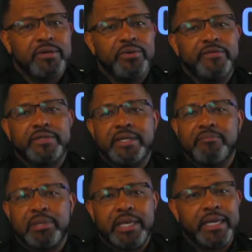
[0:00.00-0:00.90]
We've
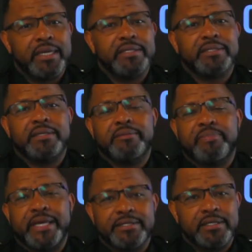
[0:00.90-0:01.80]
seen plagues and
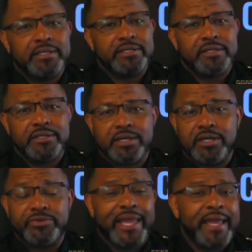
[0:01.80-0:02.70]
pestilence in this
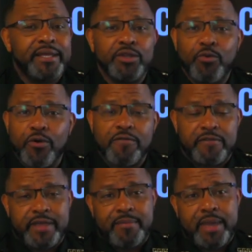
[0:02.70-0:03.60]
country, and in the world
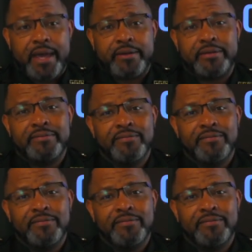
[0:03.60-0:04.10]
for that matter.